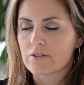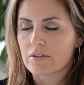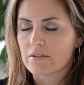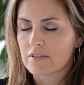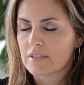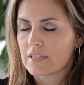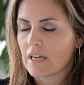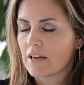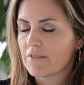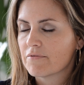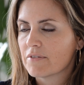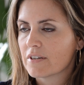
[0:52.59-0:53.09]

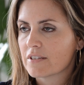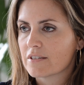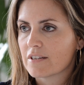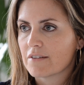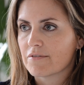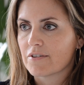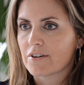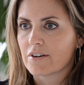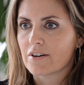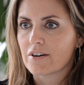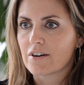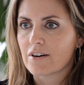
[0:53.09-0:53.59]
selfies of
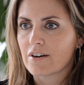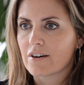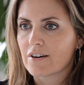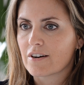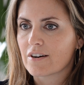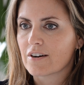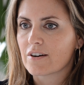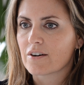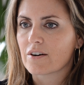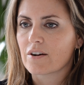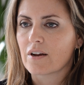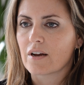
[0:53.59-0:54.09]

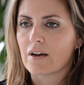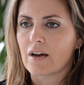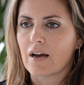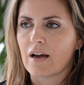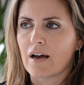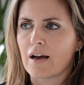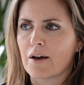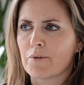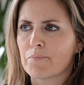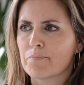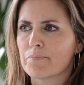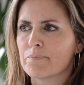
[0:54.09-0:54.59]

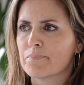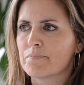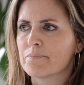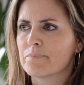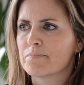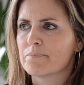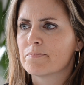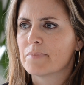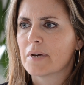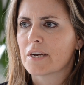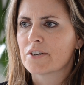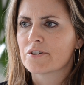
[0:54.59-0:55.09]
her,
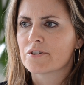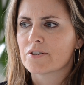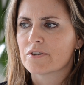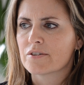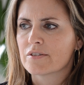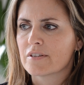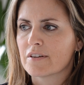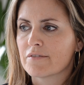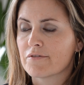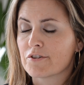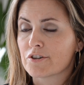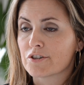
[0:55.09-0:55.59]
pictures
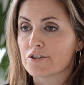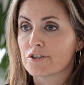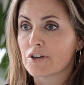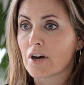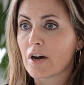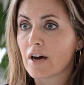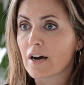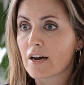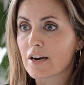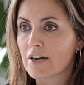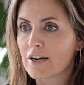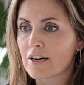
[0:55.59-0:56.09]
of her
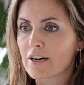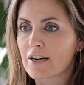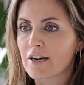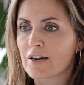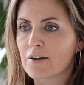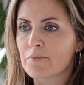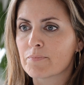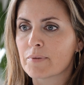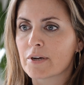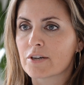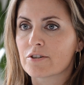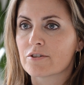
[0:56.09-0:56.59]

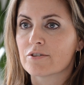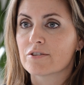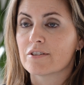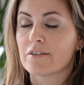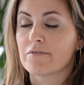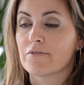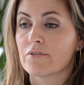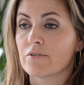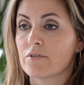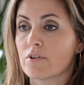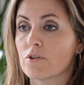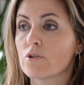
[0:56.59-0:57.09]
daughter, pictures of
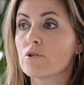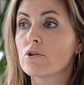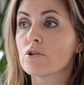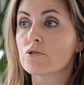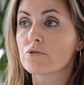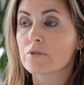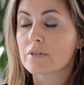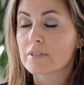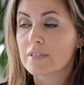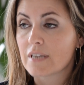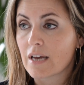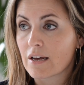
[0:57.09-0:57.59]
the
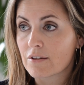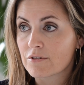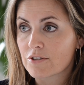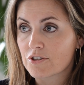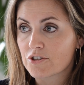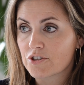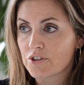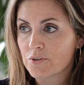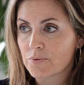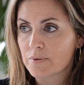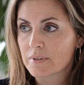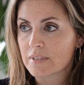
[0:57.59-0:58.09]
ultrasounds that
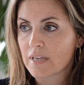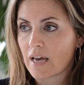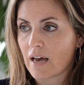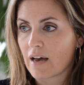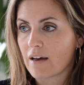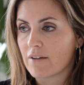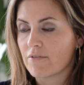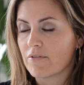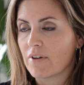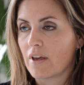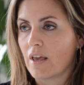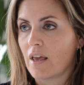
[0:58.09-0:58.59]
she was
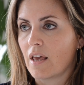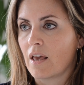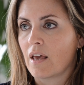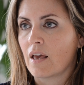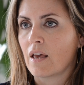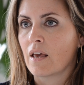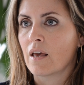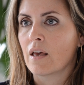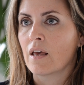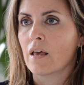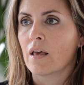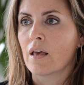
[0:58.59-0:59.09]

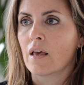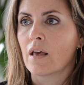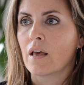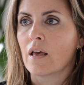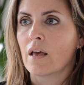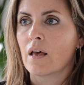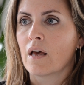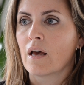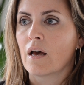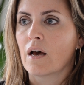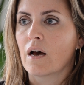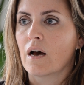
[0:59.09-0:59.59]
having.
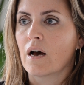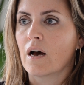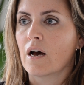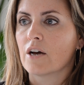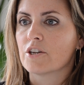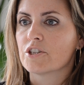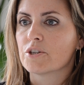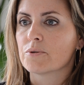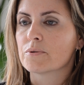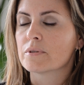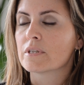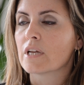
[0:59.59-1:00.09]

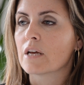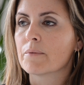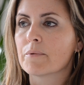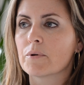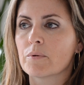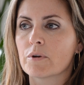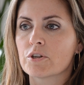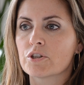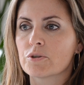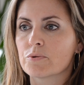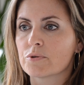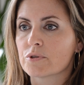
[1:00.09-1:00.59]
She was telling me
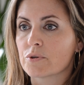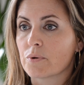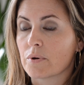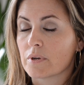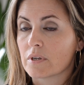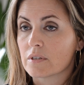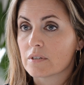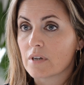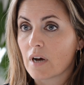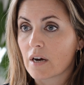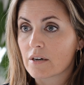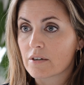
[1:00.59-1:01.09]
when she was going to
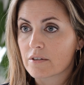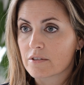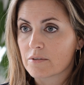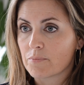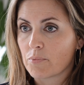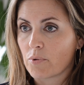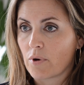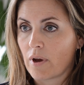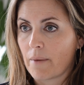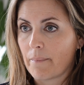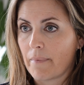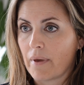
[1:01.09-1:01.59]
doctor's
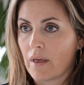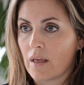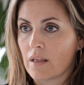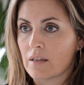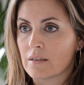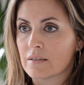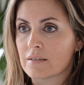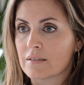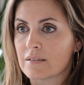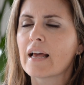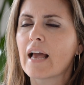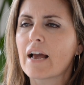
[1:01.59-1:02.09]

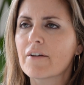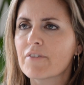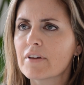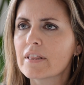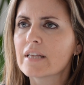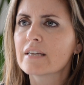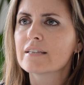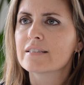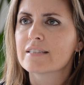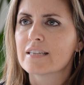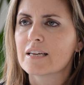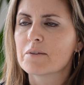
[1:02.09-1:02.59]
appointments.
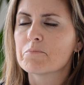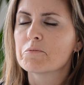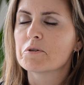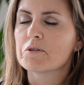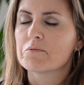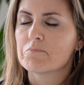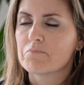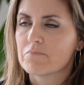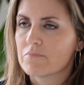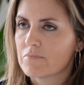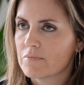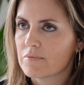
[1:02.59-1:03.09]
Everything seemed
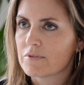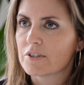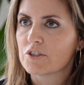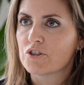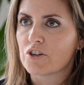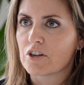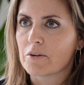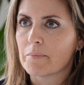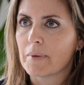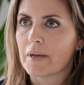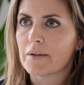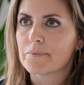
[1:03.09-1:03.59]

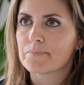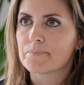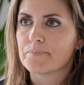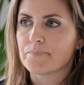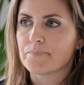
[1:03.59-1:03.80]
legitimate.